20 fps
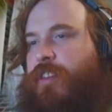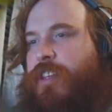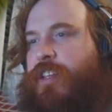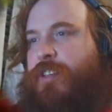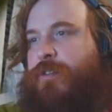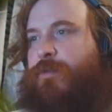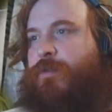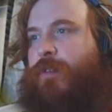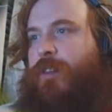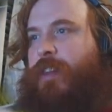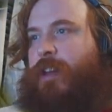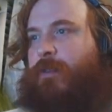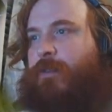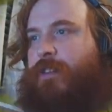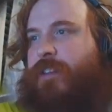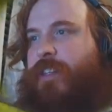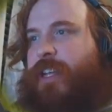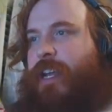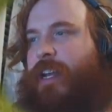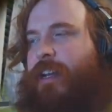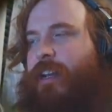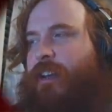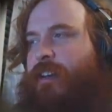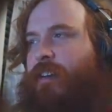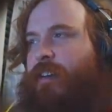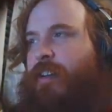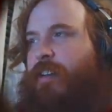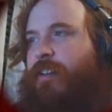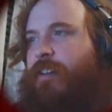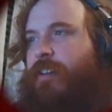this one that we're standing
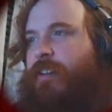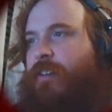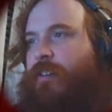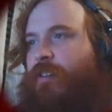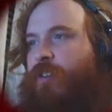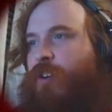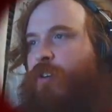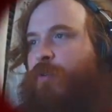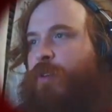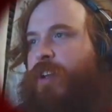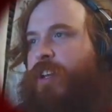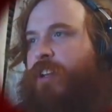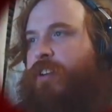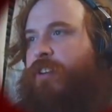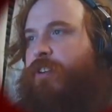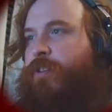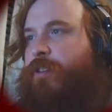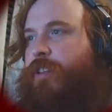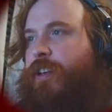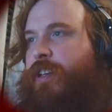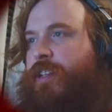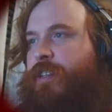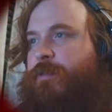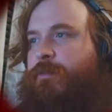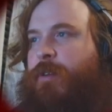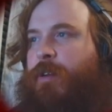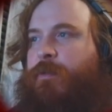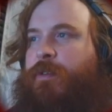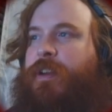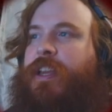on. Or we could do this,
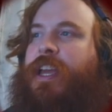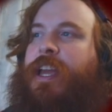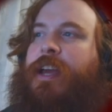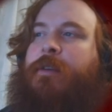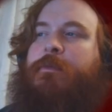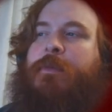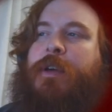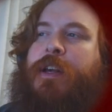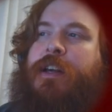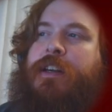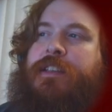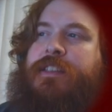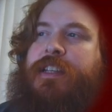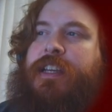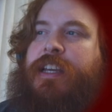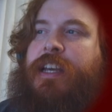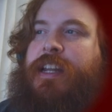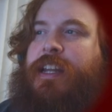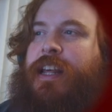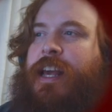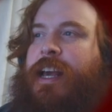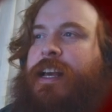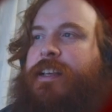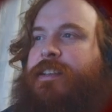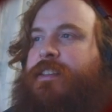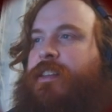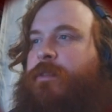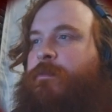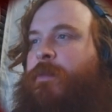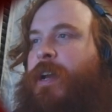but we can't because, again, it
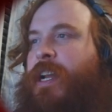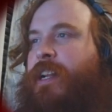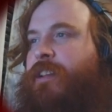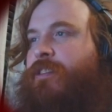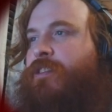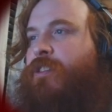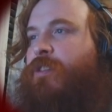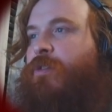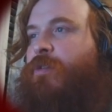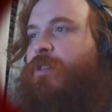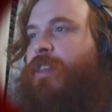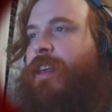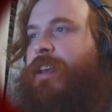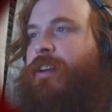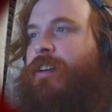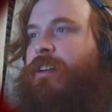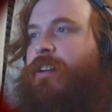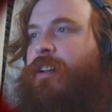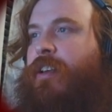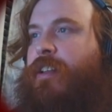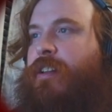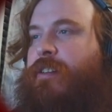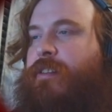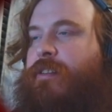has the -2 thing on it.